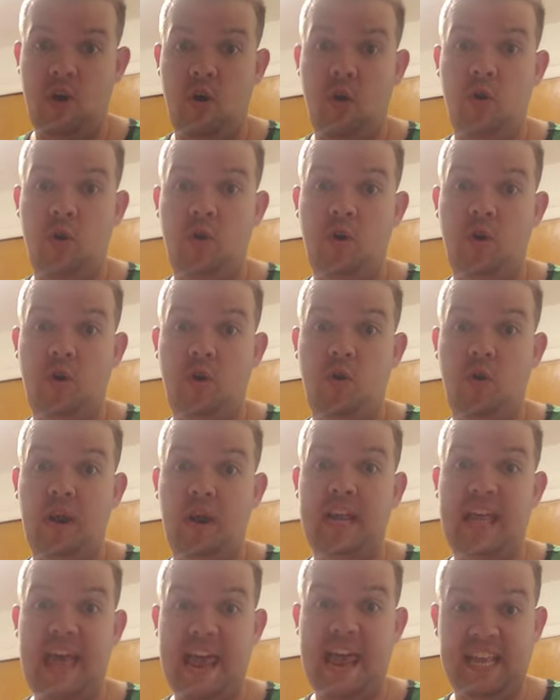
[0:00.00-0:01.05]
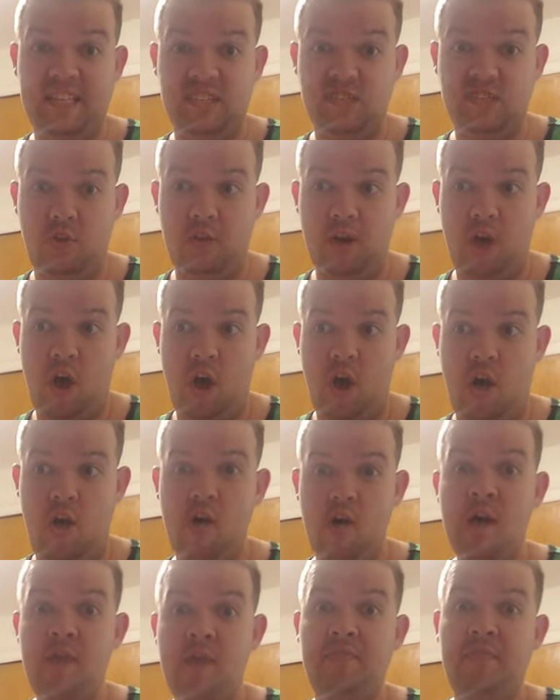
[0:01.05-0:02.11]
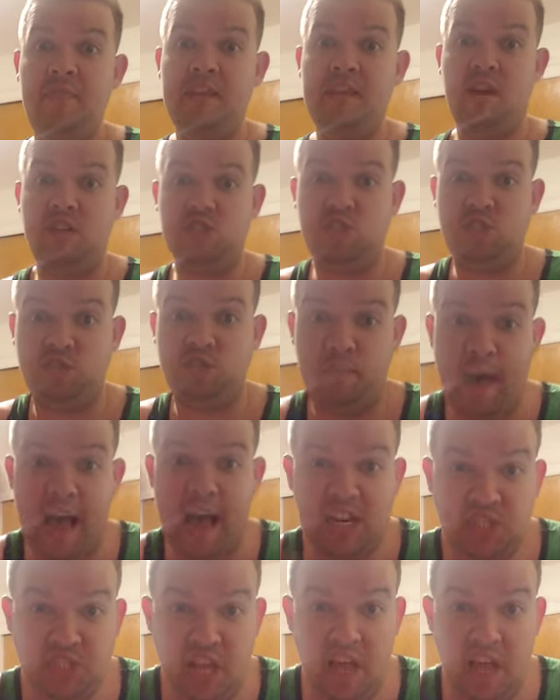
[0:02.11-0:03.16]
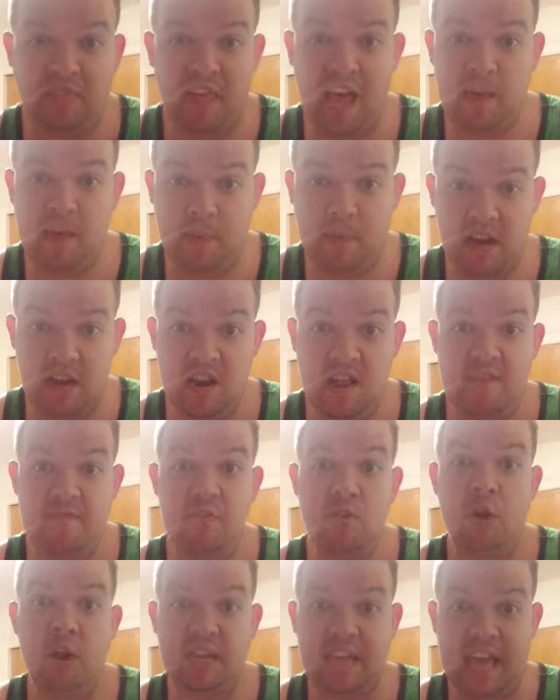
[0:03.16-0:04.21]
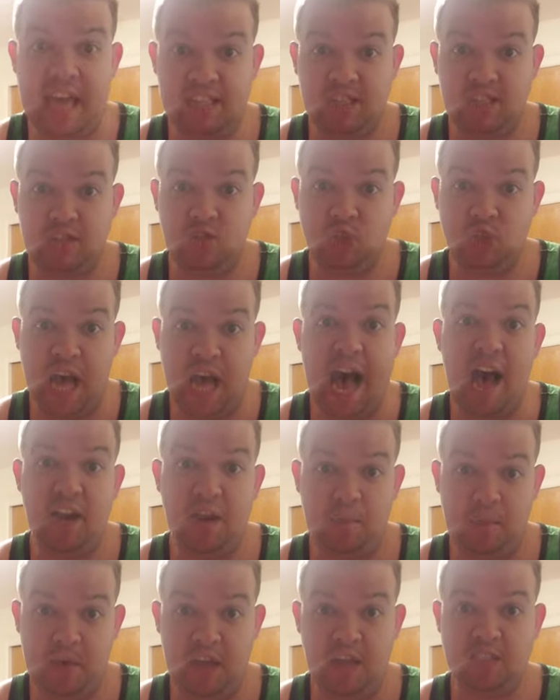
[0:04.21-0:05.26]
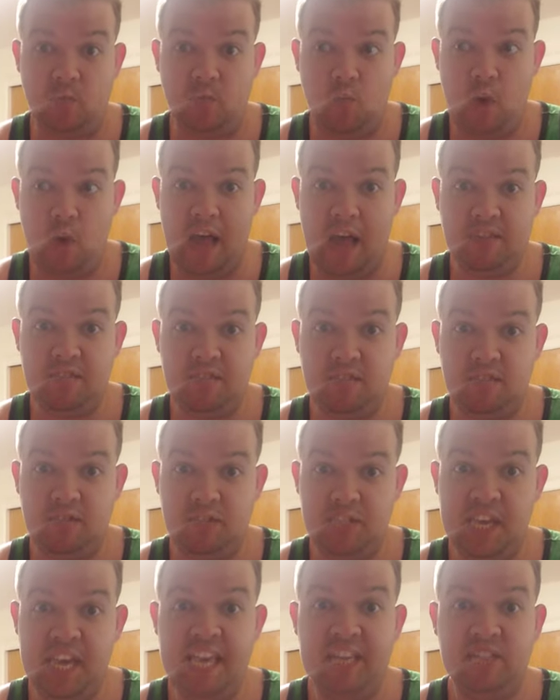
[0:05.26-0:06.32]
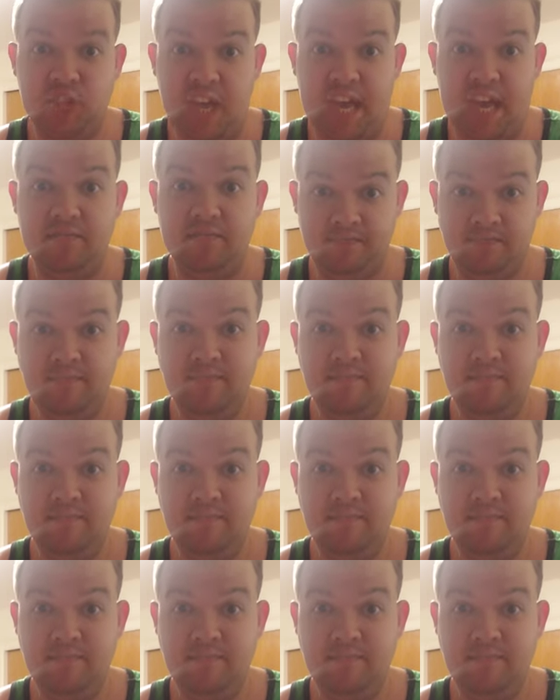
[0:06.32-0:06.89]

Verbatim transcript: or or at any school at all, then go smash that like button if you are against child abuse while teaching.